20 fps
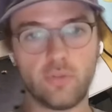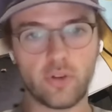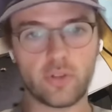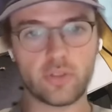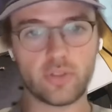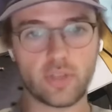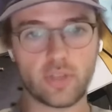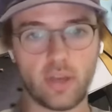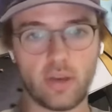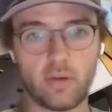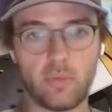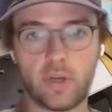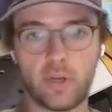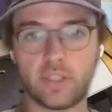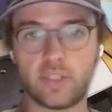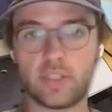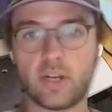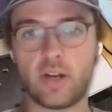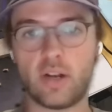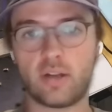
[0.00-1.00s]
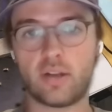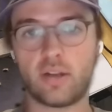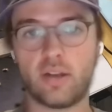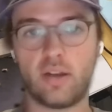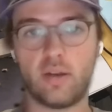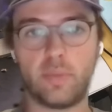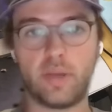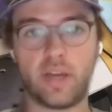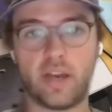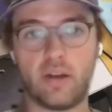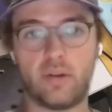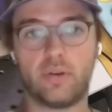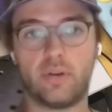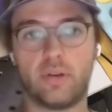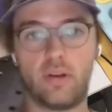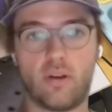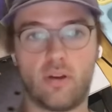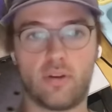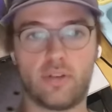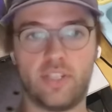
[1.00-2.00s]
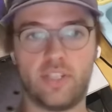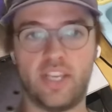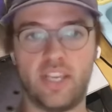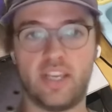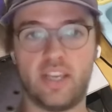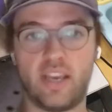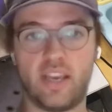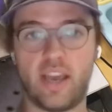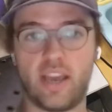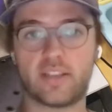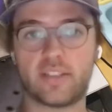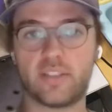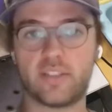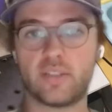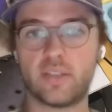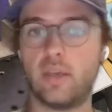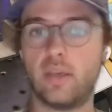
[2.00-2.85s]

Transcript: first, I want to talk about RTX.